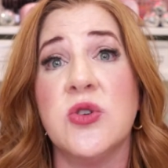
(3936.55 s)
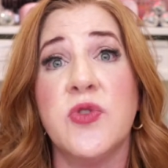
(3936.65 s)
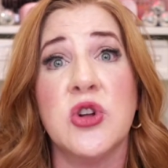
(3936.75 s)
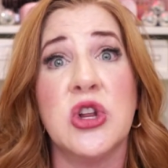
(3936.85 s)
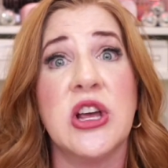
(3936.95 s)
So
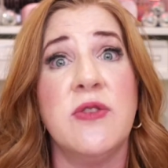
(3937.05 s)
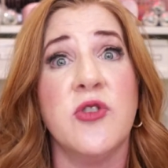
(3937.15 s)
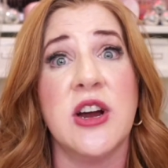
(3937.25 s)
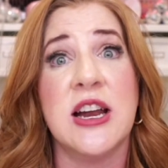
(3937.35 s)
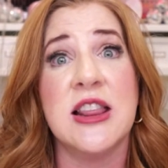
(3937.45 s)
if you're looking
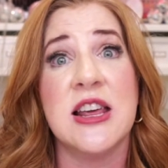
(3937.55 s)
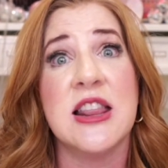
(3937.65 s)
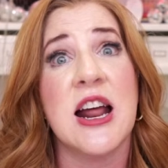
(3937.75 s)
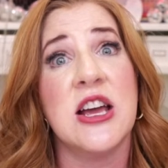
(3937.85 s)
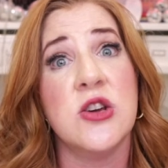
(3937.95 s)
for
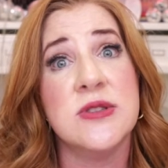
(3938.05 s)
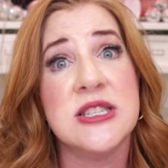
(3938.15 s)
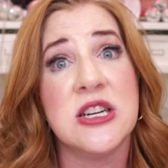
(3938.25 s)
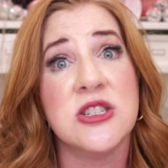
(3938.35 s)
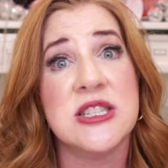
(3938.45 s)
anything that I
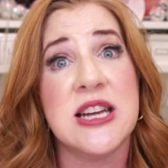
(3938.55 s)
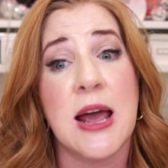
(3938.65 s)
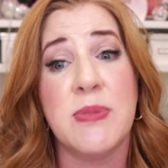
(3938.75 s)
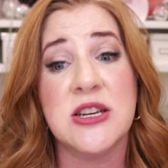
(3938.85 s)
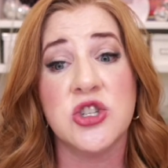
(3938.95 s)
used here
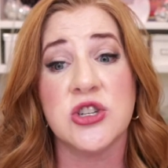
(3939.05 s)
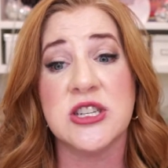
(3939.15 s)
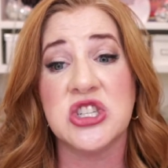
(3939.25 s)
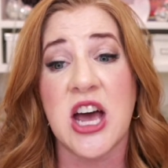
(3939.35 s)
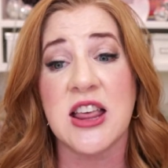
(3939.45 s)
today, be sure
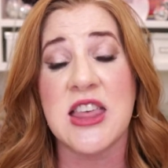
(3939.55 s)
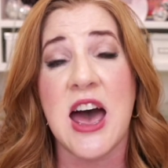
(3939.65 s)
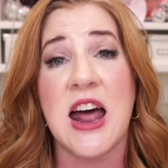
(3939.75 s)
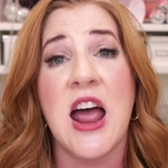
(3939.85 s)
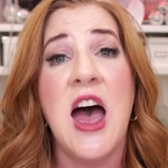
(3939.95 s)
to check
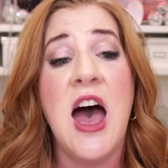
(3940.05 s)
that.